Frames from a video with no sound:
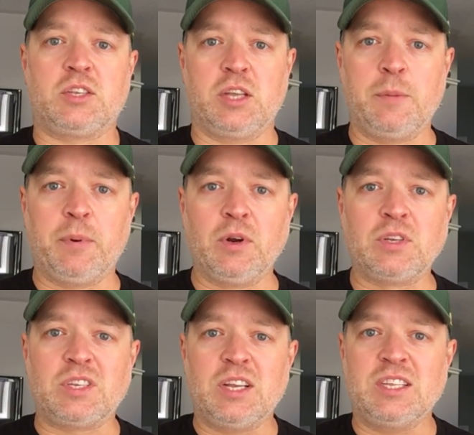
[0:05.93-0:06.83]

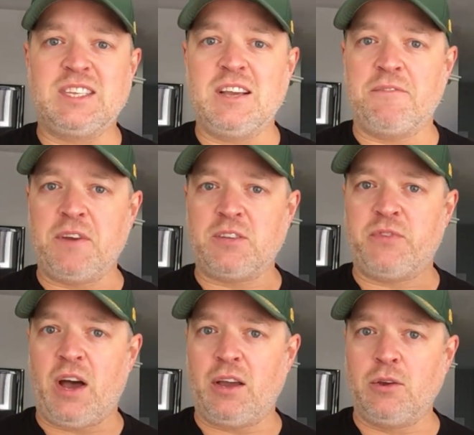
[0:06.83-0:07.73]
sleepers, DFS
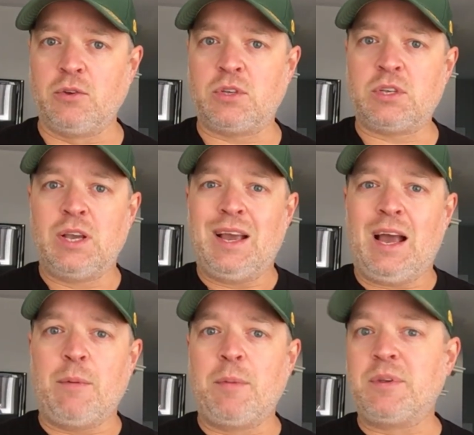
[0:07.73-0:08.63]
values,
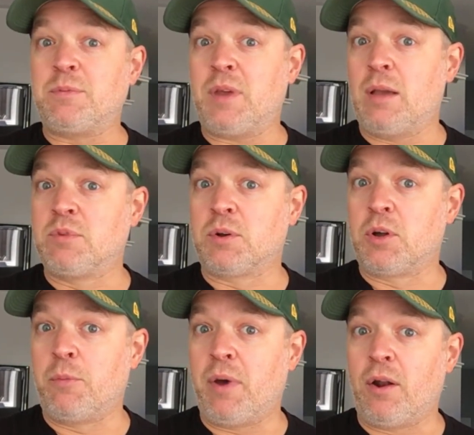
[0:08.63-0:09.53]
and maybe some games I'm
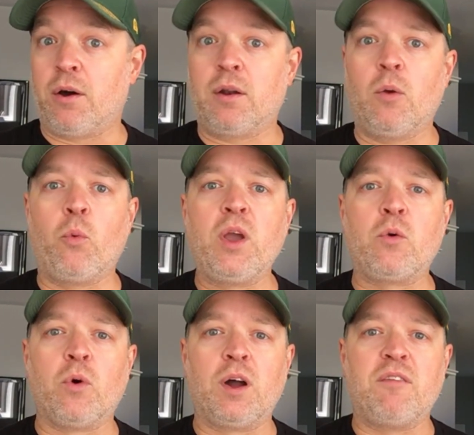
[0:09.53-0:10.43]
going to bet on.
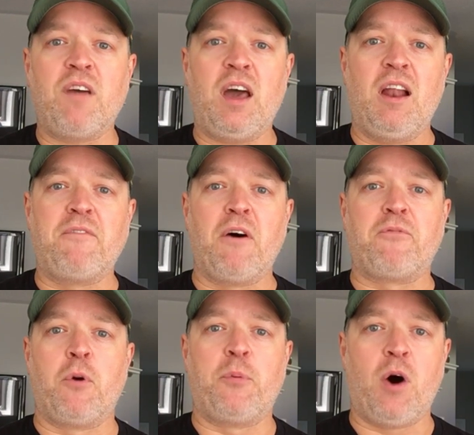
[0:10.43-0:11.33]
Week 1 of NFL
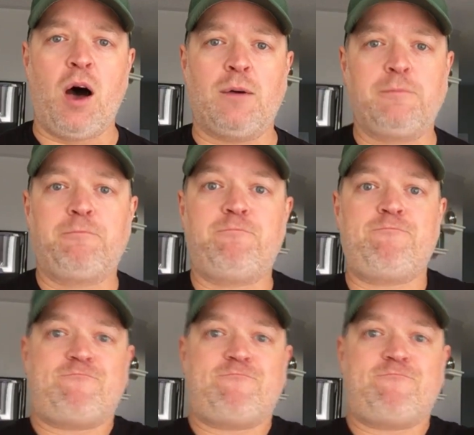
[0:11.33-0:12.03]
football.